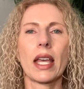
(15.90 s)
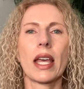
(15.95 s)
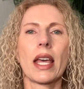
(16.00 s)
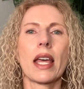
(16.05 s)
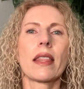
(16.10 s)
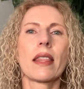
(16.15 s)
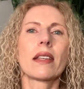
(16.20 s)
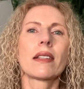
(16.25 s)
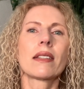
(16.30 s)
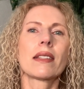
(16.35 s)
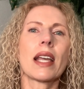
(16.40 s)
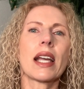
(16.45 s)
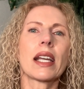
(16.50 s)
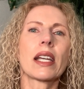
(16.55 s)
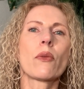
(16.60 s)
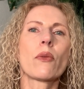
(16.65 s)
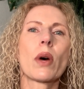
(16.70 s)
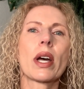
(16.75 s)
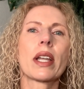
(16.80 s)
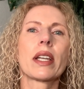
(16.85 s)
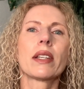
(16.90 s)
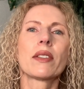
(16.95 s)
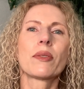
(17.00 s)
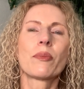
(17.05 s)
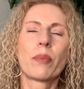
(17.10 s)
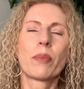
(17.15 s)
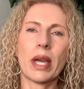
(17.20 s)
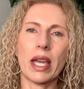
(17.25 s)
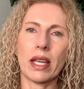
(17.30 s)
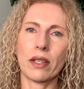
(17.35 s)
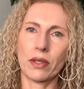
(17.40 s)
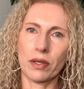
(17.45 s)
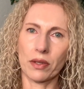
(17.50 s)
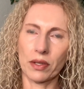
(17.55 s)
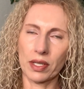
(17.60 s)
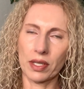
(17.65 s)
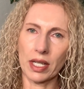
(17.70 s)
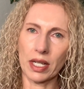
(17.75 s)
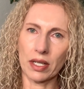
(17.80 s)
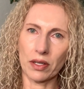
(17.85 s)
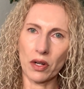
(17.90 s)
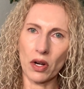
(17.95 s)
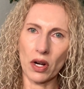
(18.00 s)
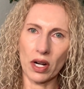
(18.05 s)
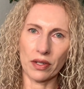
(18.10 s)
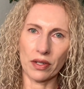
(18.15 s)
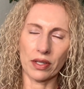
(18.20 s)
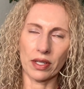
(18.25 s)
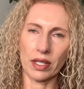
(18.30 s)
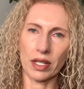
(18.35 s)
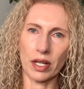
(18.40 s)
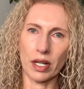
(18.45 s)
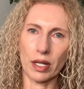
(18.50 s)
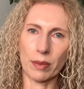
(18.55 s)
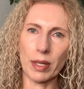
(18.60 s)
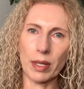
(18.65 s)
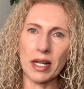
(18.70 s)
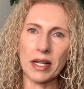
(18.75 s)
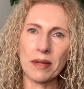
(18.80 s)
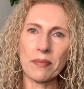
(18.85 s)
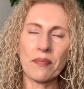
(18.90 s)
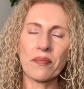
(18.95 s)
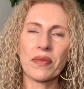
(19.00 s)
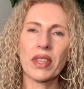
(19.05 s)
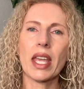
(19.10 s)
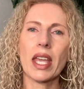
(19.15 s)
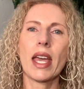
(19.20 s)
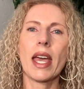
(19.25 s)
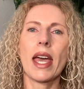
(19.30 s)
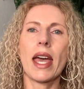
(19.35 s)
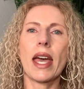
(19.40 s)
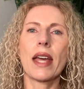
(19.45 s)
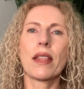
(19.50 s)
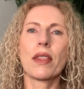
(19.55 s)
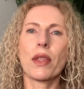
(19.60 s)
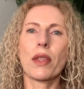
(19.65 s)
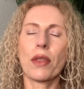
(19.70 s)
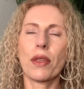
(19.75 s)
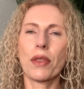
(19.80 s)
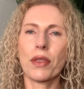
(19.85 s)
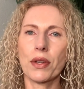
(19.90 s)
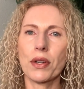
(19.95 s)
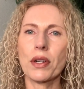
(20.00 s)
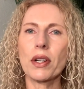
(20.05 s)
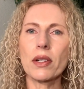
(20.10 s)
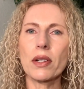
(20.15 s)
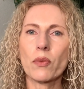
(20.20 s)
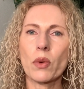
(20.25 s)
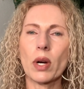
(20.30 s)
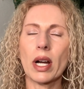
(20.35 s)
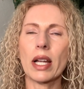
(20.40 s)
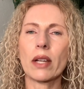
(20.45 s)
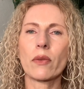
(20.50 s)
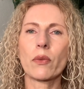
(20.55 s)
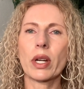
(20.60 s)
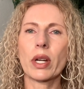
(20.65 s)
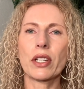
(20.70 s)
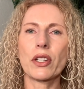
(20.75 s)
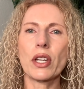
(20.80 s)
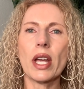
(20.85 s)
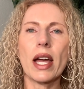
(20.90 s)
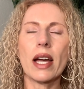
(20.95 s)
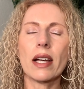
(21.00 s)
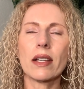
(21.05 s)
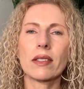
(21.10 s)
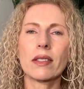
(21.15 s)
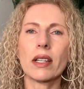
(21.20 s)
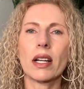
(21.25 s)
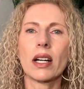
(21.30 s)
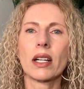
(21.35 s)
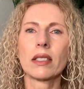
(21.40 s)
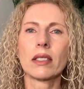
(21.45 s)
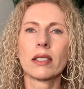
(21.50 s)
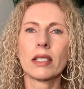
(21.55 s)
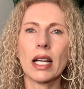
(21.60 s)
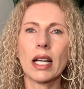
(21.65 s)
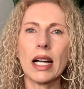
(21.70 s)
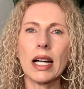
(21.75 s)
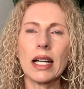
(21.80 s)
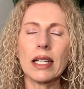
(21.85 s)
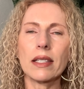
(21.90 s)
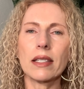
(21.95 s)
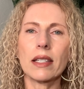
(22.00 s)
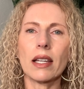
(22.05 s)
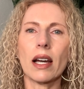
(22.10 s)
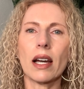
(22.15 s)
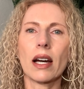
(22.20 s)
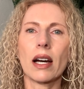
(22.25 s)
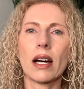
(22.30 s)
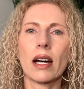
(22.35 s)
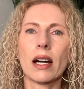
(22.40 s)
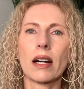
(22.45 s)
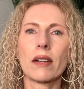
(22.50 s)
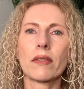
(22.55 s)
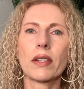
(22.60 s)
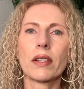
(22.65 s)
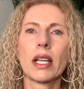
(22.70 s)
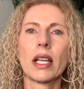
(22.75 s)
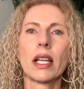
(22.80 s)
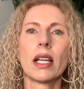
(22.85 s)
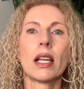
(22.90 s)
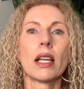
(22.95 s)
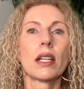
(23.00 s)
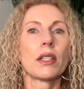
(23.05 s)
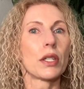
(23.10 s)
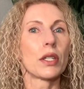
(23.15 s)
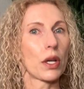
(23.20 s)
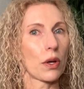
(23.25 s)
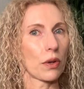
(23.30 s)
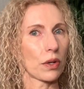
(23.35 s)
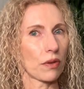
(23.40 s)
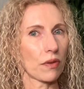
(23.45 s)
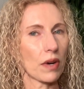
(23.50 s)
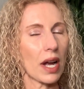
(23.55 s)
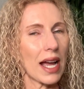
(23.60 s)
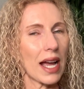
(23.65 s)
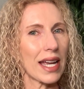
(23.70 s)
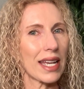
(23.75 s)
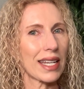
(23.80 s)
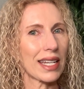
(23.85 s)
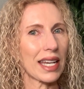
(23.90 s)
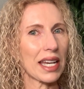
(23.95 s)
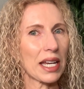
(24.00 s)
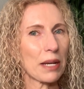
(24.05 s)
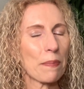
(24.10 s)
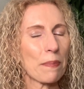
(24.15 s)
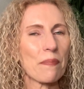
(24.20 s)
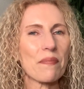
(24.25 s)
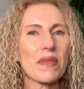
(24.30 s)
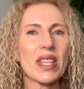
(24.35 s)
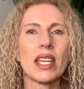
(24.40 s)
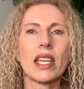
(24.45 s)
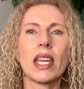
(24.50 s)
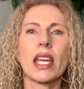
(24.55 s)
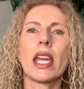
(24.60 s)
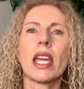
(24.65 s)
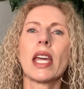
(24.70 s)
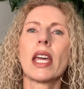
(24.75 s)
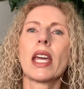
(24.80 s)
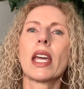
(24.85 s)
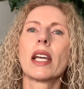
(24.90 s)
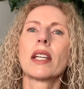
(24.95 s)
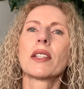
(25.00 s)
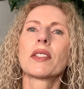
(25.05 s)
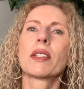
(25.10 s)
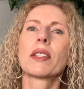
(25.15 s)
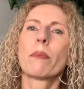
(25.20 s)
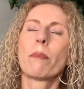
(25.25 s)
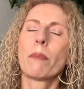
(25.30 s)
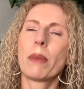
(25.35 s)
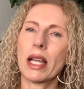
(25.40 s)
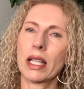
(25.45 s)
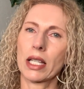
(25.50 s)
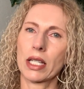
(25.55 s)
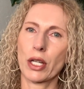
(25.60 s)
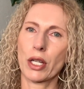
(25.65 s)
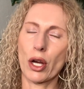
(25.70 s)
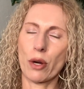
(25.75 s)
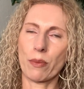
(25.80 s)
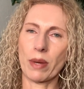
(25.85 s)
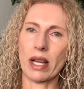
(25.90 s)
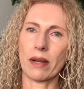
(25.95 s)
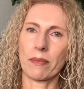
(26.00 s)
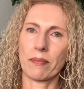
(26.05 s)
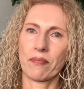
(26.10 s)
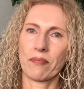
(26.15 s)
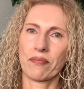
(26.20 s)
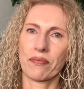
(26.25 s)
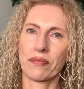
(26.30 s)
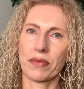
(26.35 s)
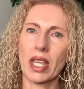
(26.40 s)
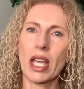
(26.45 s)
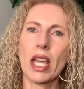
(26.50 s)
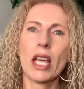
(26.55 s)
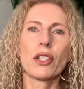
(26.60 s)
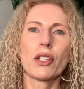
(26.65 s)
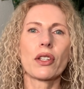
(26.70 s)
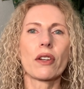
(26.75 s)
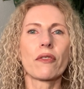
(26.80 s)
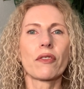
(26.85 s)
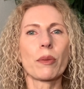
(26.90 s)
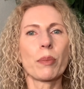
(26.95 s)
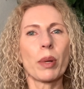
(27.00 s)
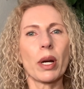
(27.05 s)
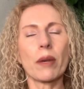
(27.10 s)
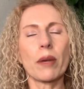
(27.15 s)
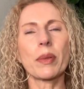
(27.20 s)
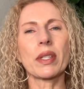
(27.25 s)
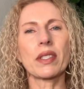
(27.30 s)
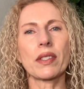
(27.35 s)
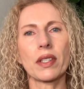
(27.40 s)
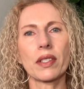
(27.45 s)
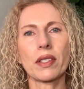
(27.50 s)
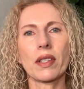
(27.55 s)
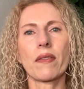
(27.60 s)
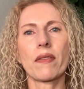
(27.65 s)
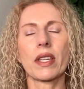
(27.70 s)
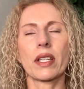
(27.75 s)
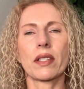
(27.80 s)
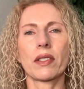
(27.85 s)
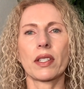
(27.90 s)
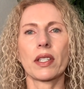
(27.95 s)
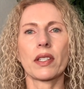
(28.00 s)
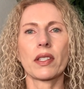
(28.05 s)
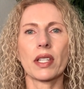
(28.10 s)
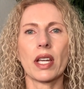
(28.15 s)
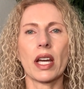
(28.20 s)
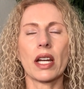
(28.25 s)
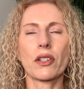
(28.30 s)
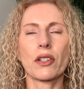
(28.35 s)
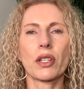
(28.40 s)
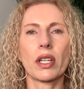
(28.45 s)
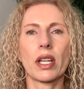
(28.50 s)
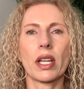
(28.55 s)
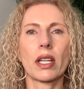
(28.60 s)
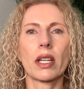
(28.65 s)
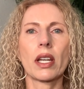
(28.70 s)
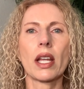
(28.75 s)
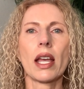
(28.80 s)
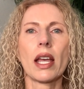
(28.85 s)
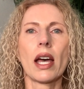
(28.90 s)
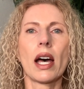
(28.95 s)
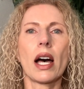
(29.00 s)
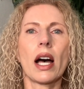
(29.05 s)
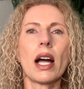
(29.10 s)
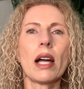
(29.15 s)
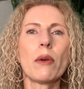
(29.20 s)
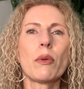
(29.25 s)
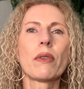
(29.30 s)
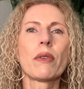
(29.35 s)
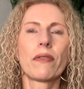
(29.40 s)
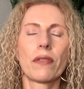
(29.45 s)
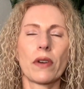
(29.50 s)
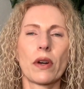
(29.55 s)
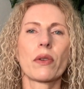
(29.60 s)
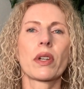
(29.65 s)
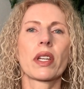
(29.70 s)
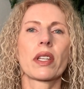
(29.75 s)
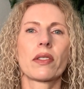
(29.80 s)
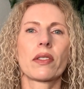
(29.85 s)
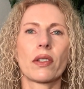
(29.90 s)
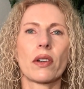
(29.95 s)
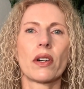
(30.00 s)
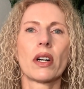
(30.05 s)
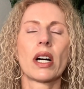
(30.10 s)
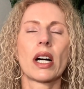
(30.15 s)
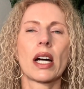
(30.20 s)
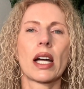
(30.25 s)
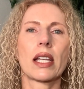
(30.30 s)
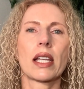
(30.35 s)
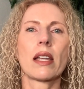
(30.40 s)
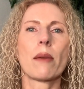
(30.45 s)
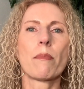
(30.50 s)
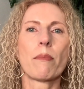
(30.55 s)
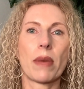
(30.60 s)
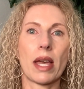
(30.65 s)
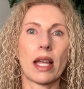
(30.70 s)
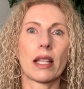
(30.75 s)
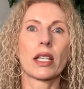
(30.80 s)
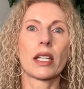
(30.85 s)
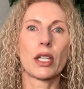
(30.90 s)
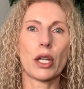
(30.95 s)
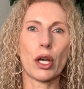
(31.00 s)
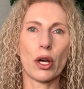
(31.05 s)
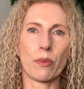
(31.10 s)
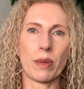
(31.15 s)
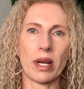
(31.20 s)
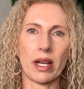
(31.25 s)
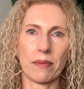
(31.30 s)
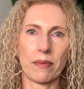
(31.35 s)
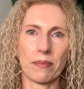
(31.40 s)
The second one is basal cell carcinoma. And the third one, which has a lot of notoriety, is melanoma. So for purposes of this discussion, I will focus on melanoma.